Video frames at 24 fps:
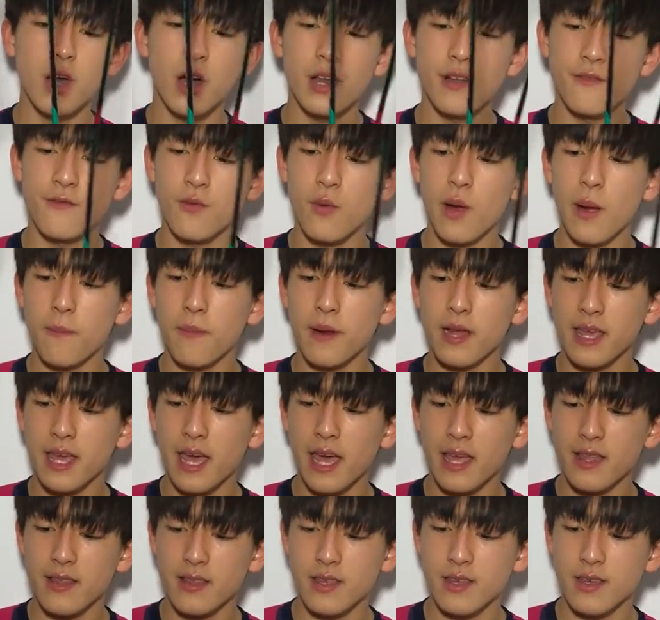kind of
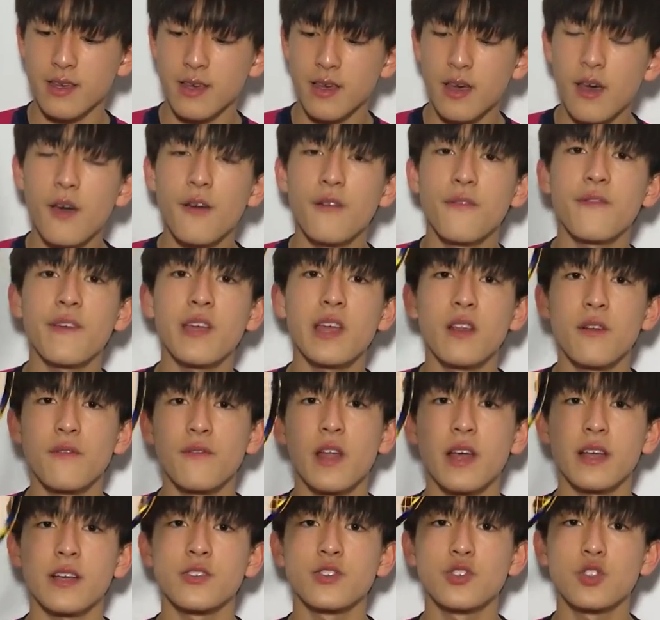replicate the feel of
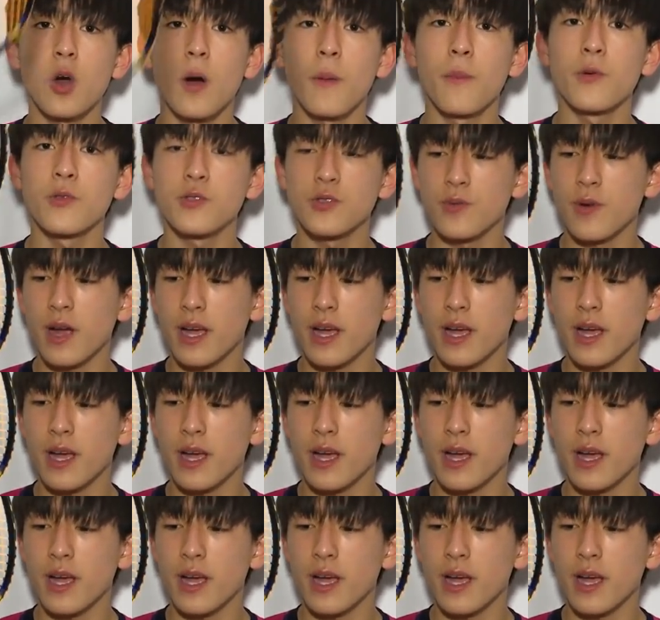like a doubles